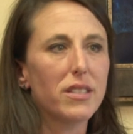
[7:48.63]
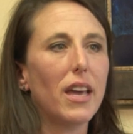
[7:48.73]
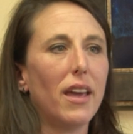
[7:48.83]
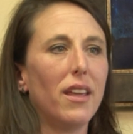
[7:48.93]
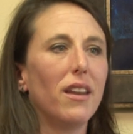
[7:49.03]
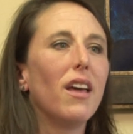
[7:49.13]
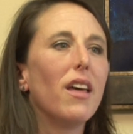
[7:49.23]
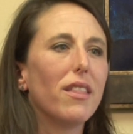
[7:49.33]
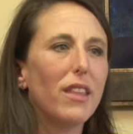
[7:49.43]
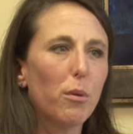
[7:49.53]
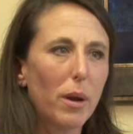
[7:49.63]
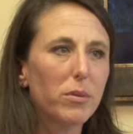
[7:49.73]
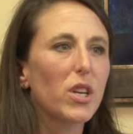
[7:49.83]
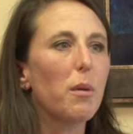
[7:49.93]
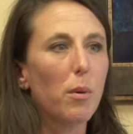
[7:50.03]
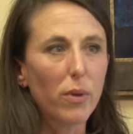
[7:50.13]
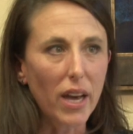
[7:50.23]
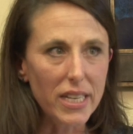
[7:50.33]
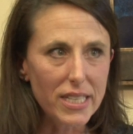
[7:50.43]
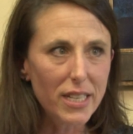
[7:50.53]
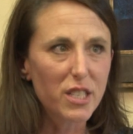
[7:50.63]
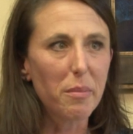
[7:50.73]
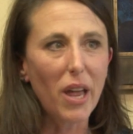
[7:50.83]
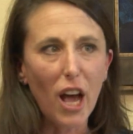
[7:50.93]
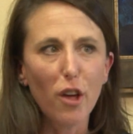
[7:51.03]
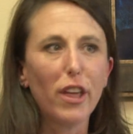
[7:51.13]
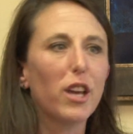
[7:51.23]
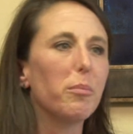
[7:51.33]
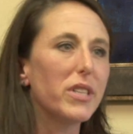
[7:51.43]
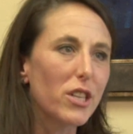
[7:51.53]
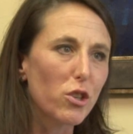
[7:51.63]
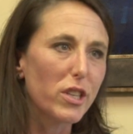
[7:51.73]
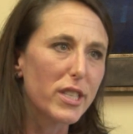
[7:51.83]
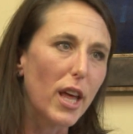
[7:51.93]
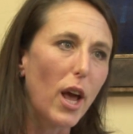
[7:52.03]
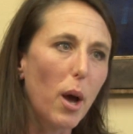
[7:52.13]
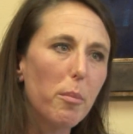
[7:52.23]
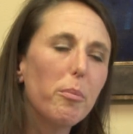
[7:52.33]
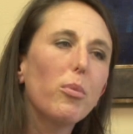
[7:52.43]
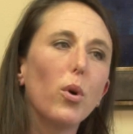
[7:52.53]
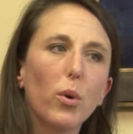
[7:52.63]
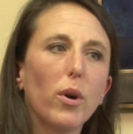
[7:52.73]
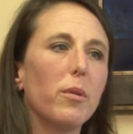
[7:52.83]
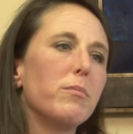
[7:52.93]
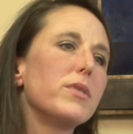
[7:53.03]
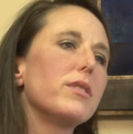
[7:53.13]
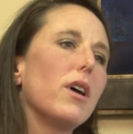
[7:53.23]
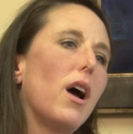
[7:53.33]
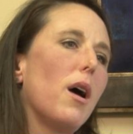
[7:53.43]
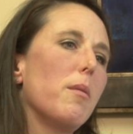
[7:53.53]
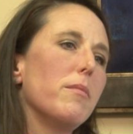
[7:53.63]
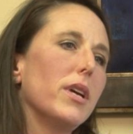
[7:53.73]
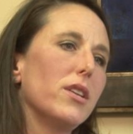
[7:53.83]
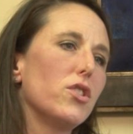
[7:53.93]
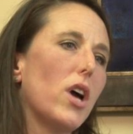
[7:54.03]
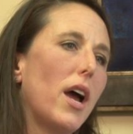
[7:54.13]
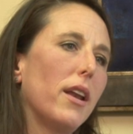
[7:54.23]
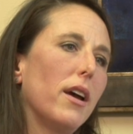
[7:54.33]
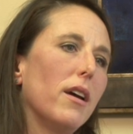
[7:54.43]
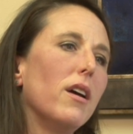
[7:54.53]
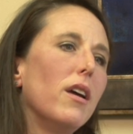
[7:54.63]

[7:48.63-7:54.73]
And they were able to come up with ideas about how they could potentially set up programs um, in China